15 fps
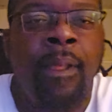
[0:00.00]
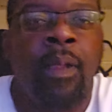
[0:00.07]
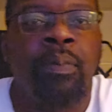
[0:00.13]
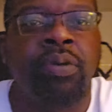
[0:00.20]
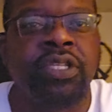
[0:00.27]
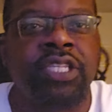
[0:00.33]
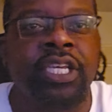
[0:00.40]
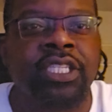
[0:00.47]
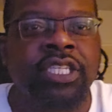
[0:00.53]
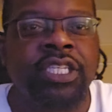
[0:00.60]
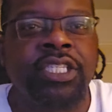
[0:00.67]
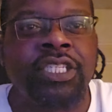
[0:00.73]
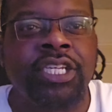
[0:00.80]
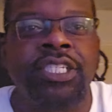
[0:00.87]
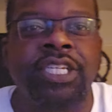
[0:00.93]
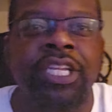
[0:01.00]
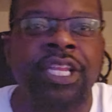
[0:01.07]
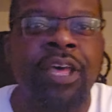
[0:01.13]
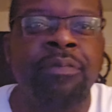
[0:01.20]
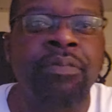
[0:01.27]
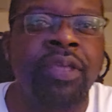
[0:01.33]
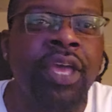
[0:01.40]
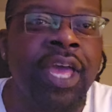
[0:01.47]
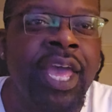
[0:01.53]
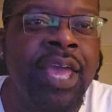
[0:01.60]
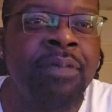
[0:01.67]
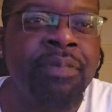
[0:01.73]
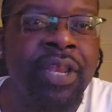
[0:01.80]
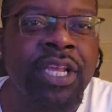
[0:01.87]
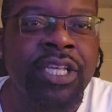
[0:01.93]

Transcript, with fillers: Prediction Ascension, love me or hate me,